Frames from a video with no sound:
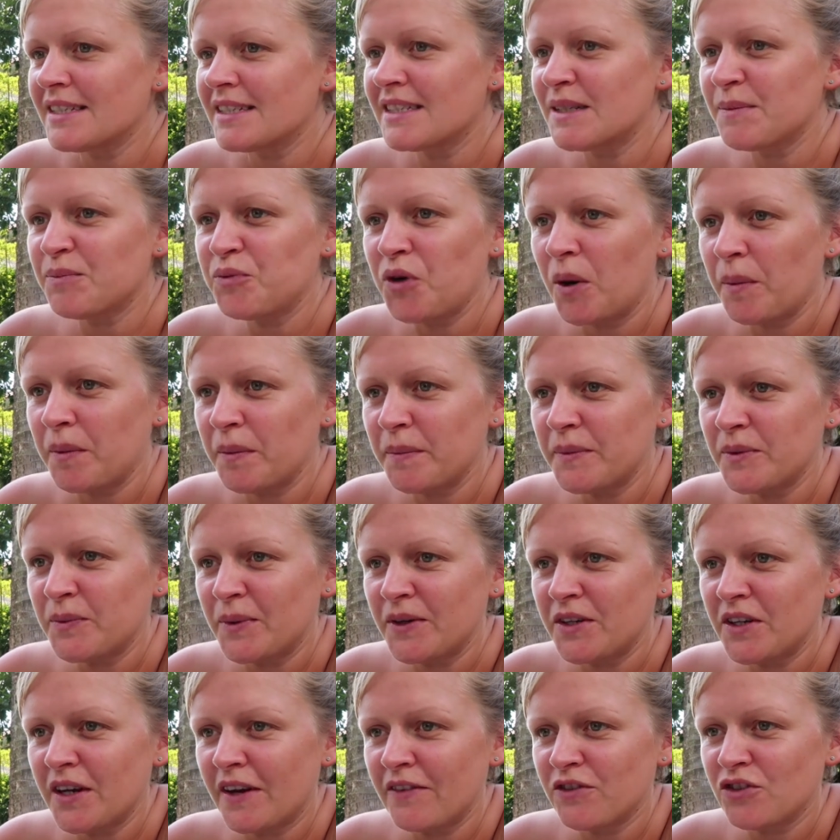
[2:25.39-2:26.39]
The problem with
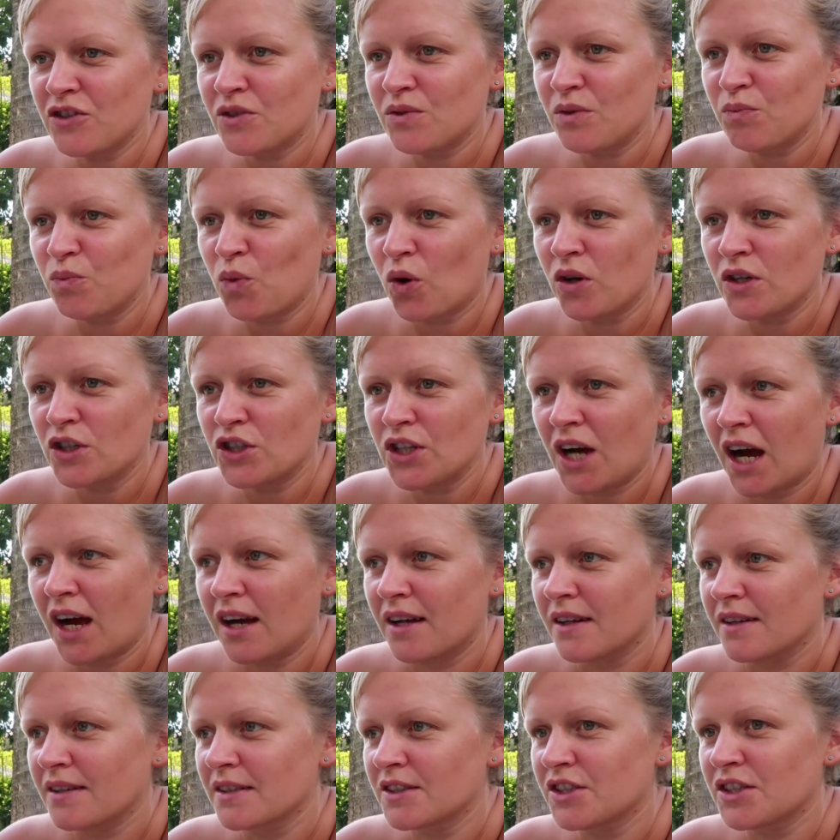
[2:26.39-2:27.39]
when you have just one
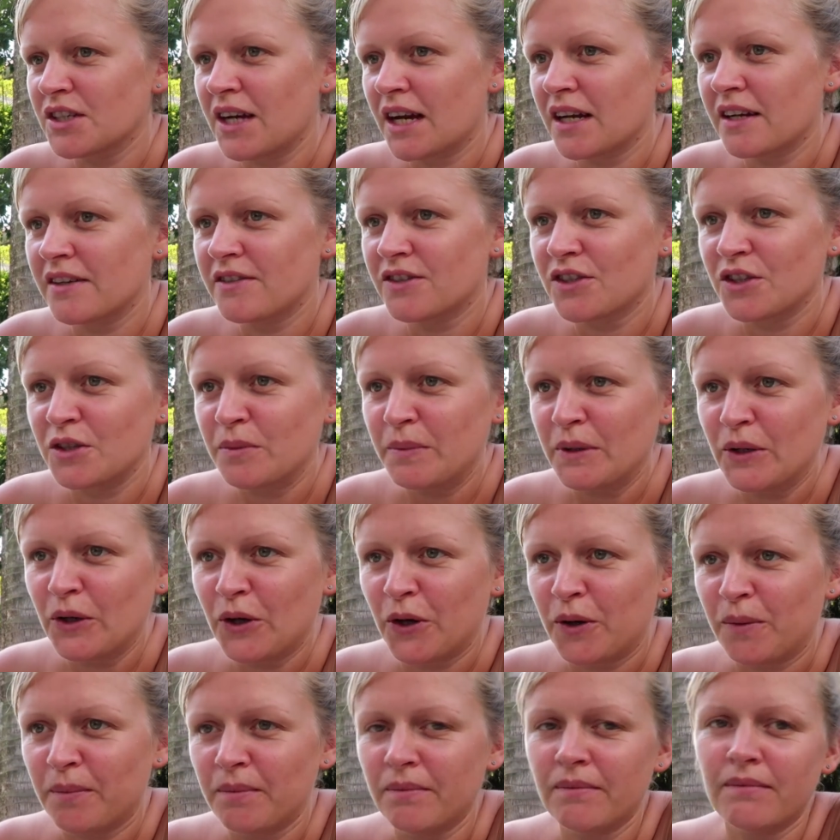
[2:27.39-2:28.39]
child, you kind of do
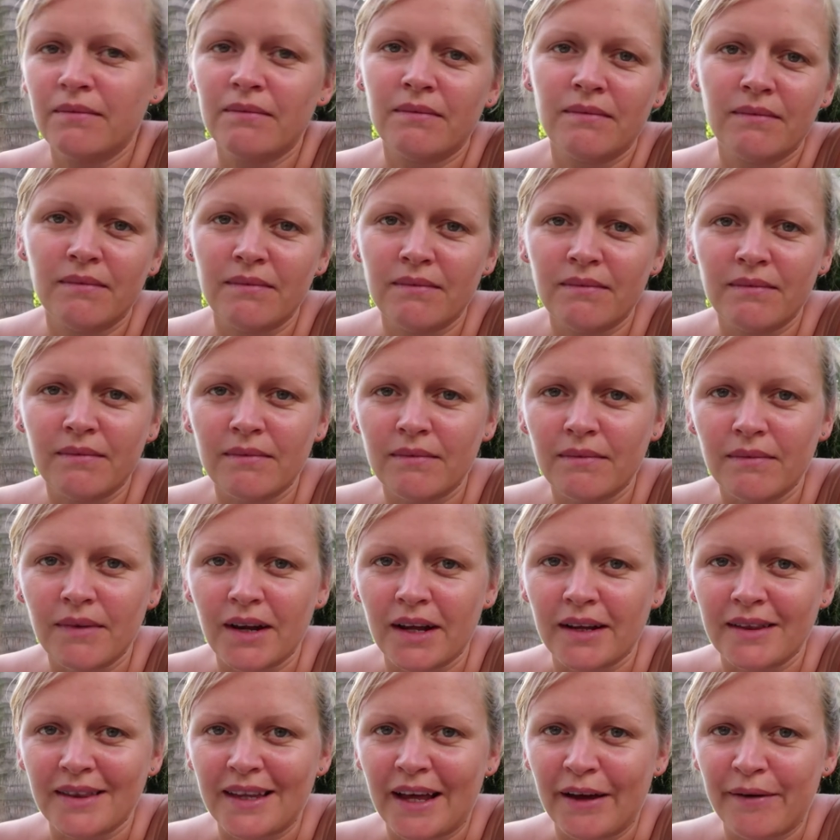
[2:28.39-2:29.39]
become
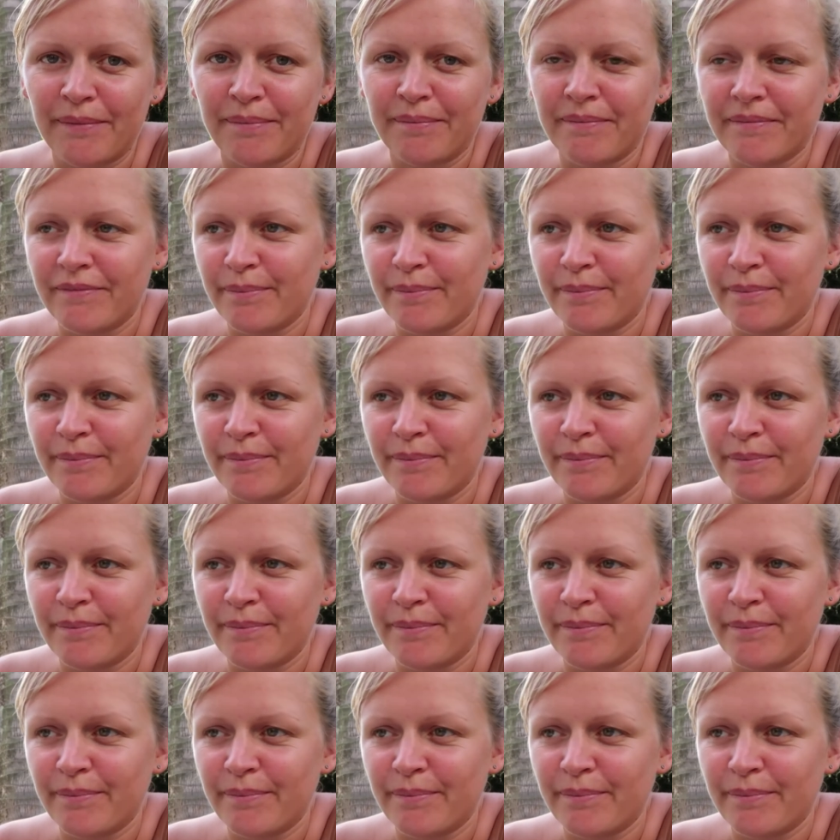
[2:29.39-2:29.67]
like their